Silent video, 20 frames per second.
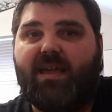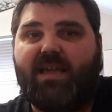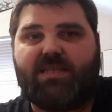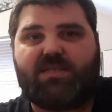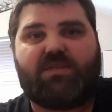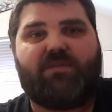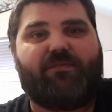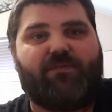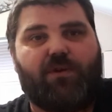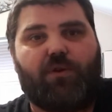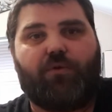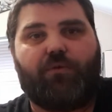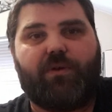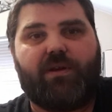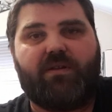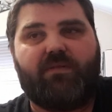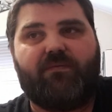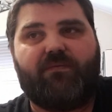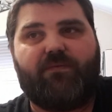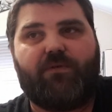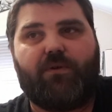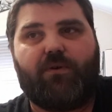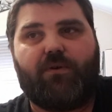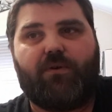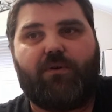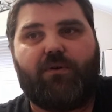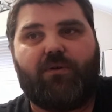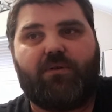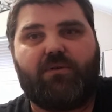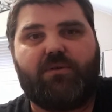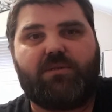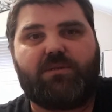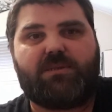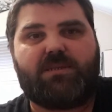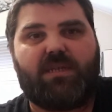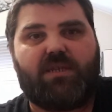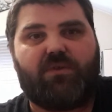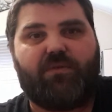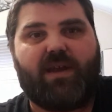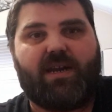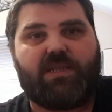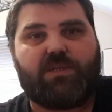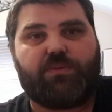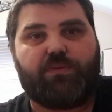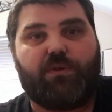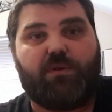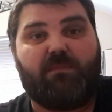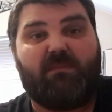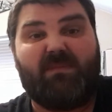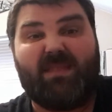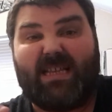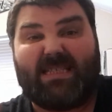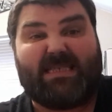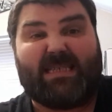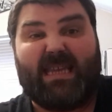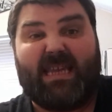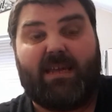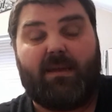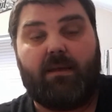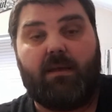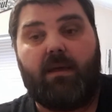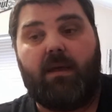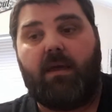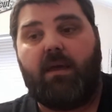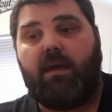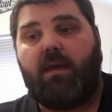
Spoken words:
it's the flooring for Cinderella's room. That's it.